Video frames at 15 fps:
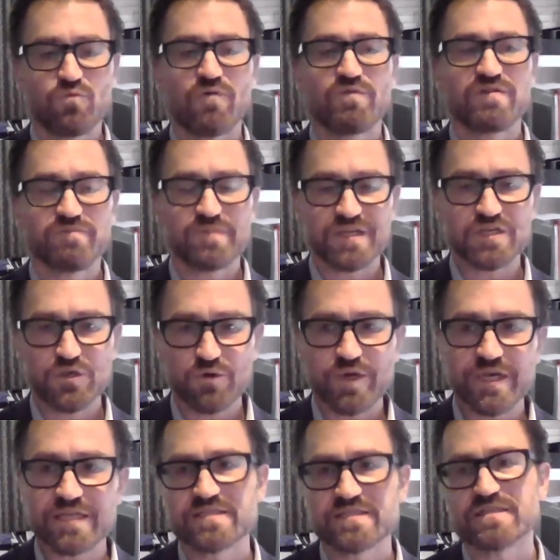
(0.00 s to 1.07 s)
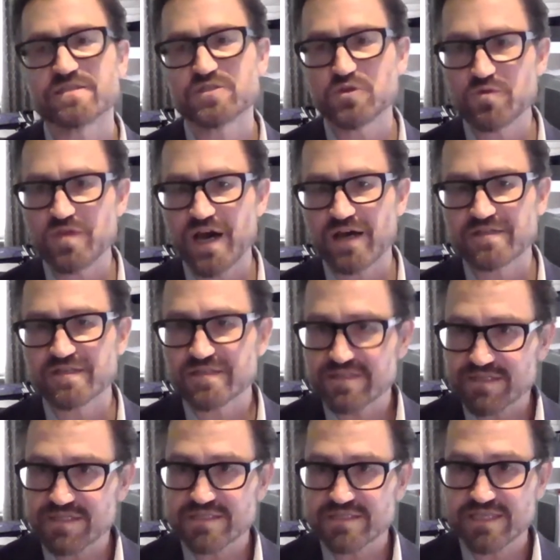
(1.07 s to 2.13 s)
what we've been doing since
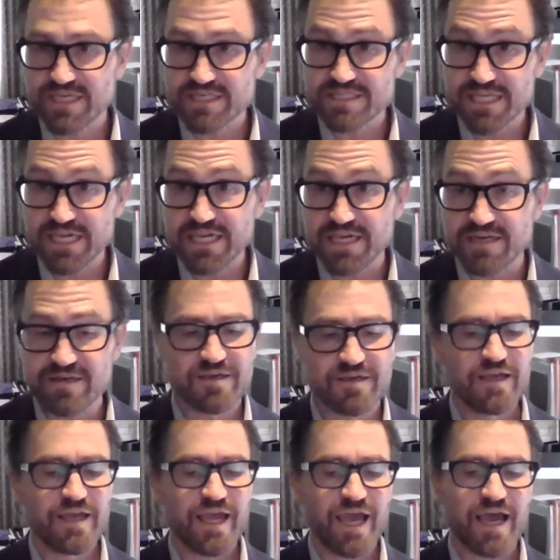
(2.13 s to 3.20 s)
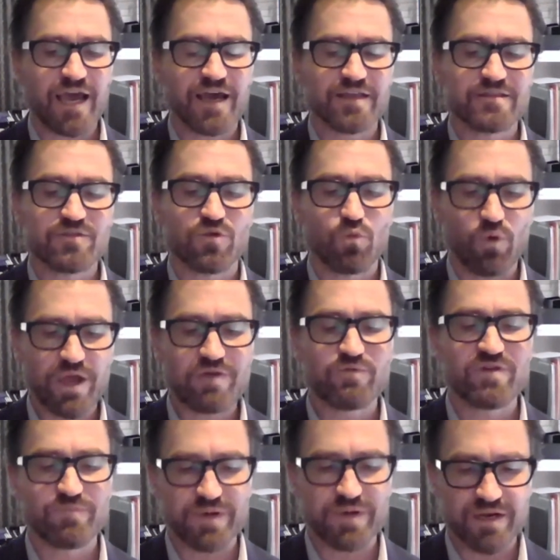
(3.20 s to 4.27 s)
2016 and the way
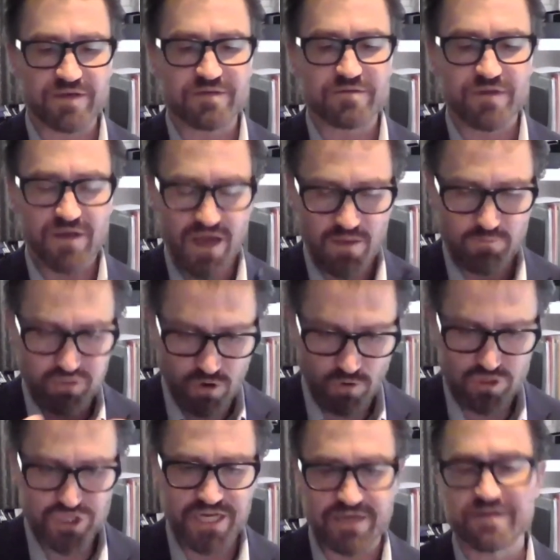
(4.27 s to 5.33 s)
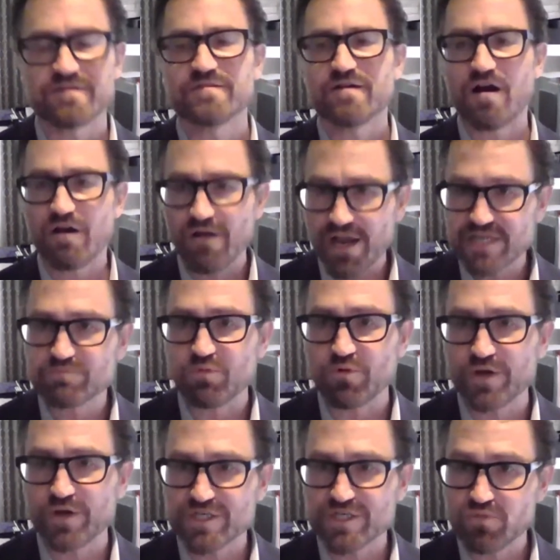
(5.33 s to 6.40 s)
we've been approaching our
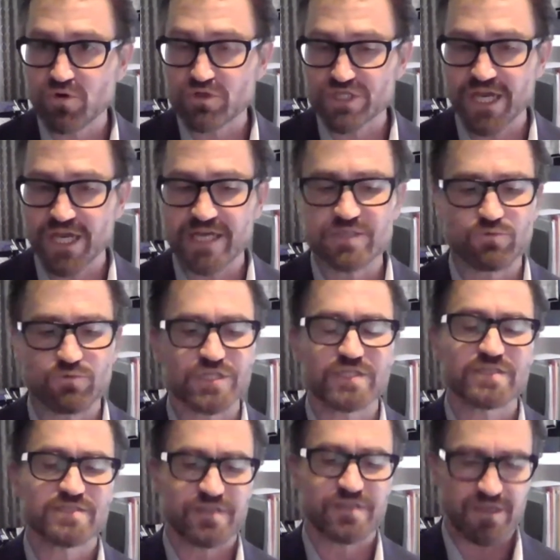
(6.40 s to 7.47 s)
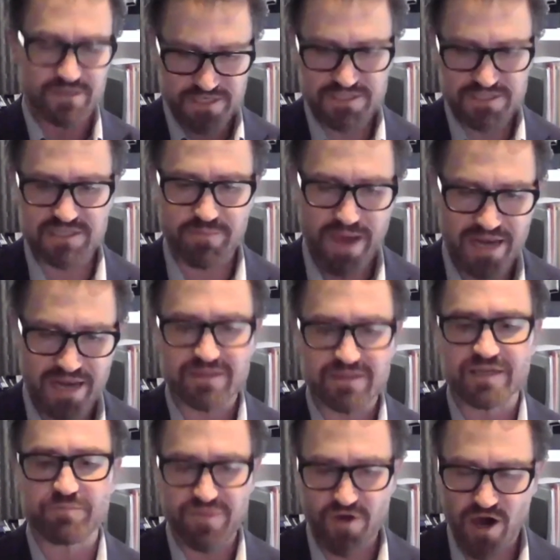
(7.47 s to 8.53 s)
exploration projects, which is systematically
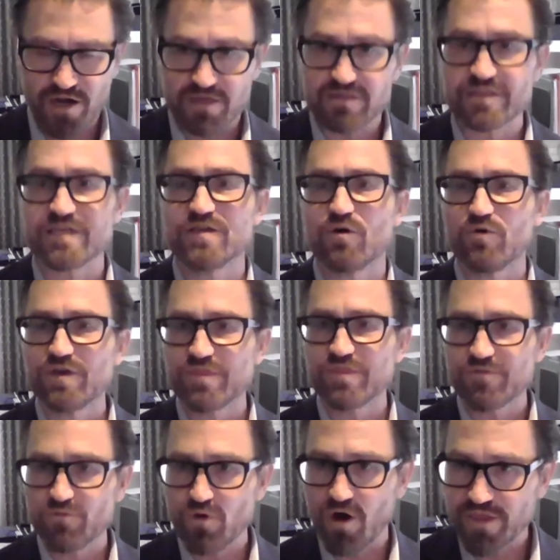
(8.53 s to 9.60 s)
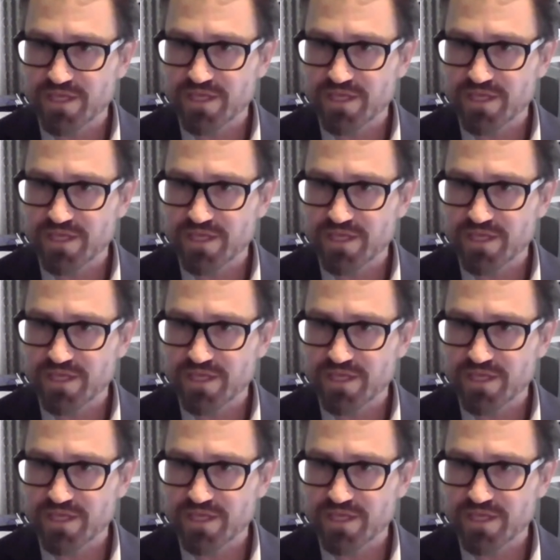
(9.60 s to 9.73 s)
and methodically going through all the